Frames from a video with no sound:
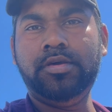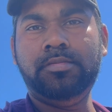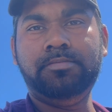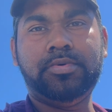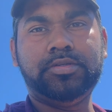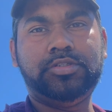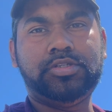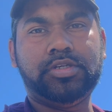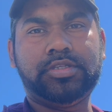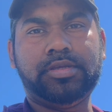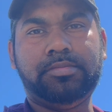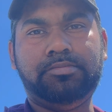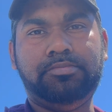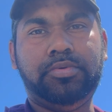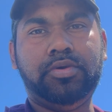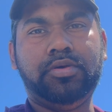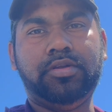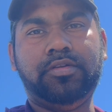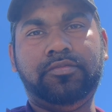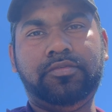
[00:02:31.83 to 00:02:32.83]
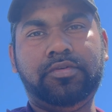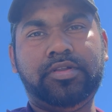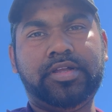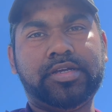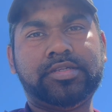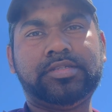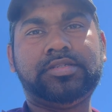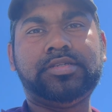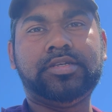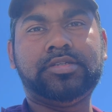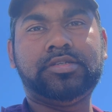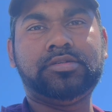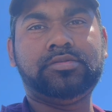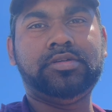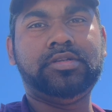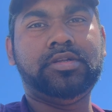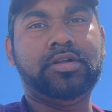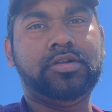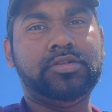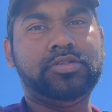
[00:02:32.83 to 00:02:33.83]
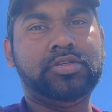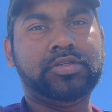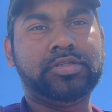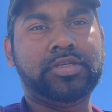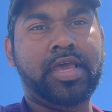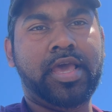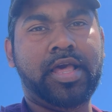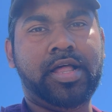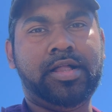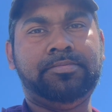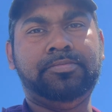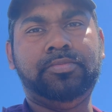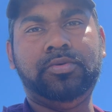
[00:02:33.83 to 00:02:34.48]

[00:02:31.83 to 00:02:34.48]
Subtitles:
But just a beautiful accessory that will just help